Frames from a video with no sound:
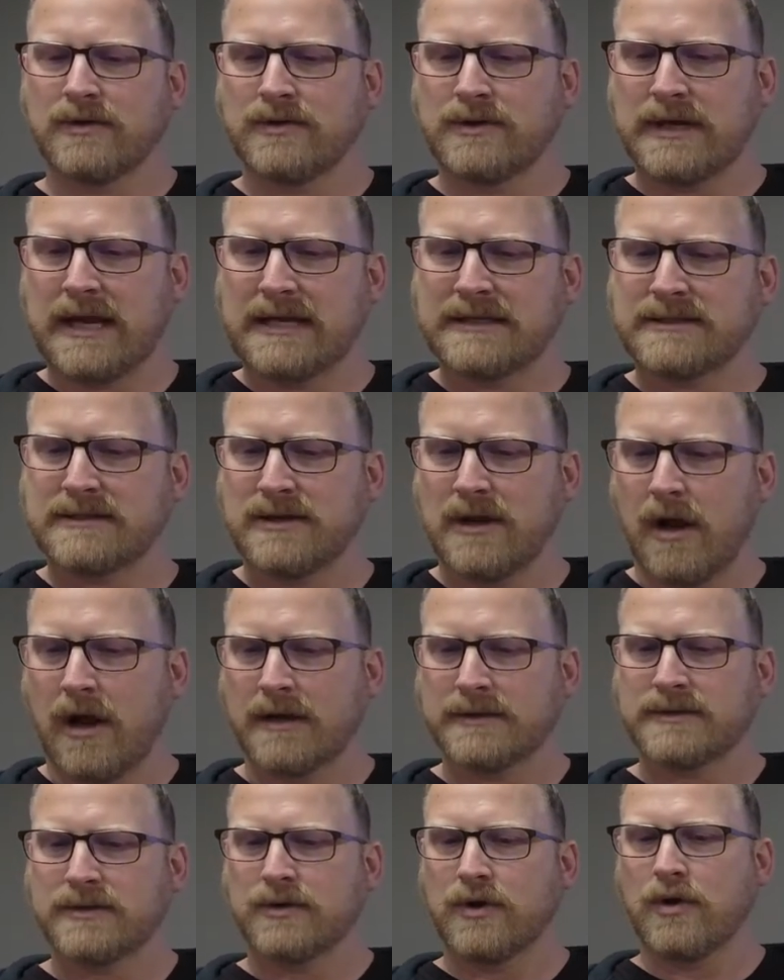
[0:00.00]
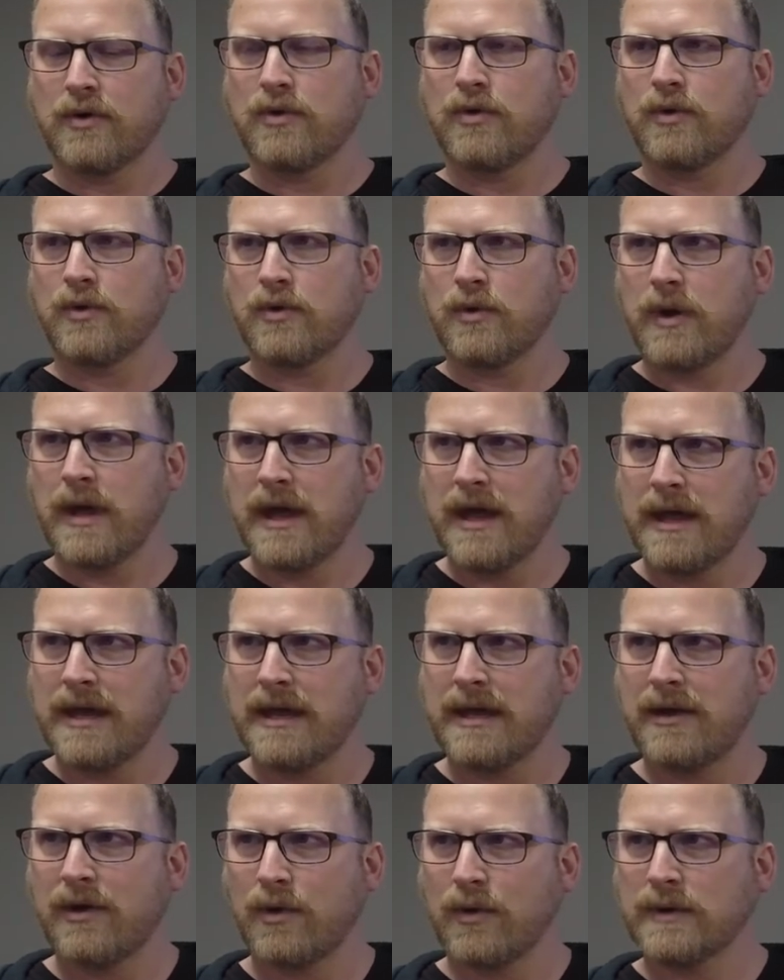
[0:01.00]
you guys also know
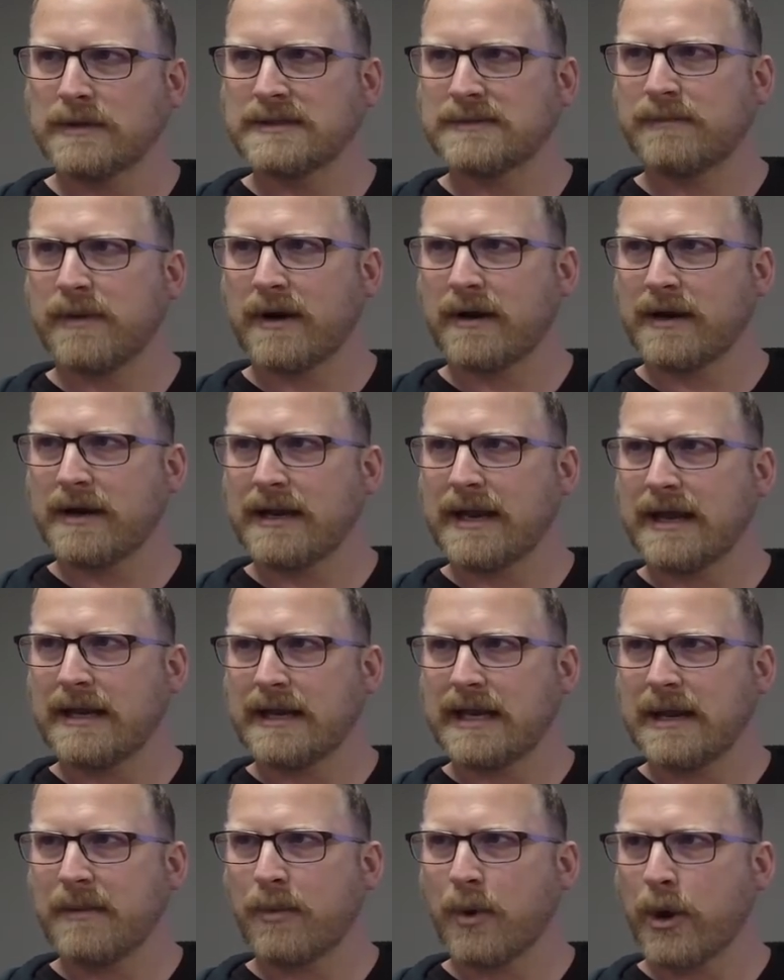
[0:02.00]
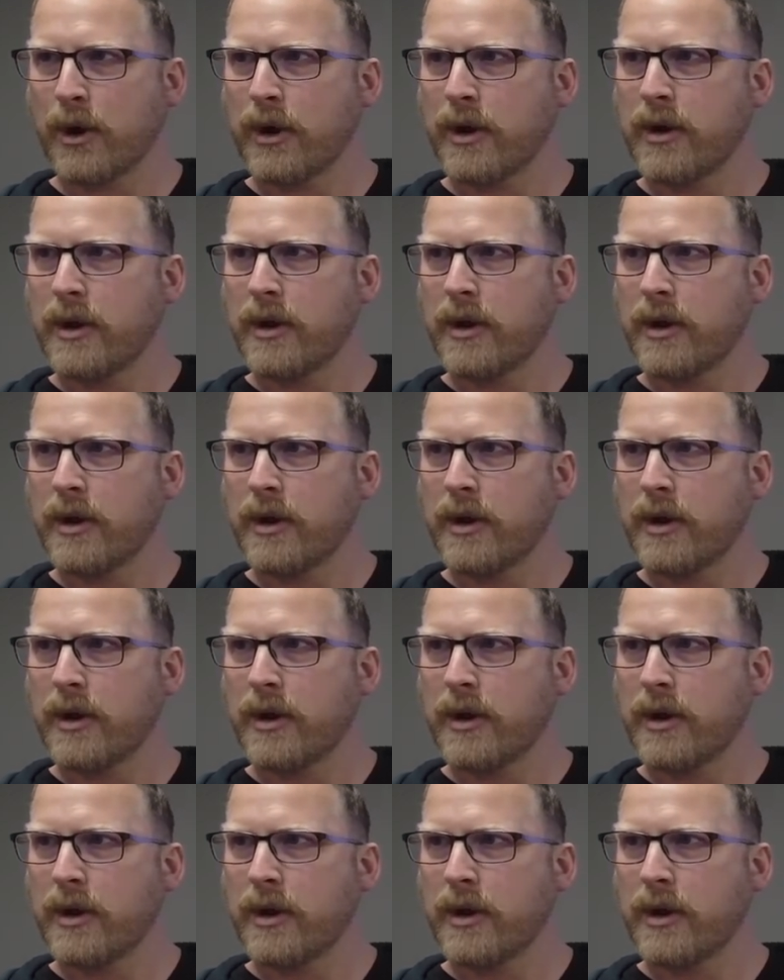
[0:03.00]
who is buried at Hebron.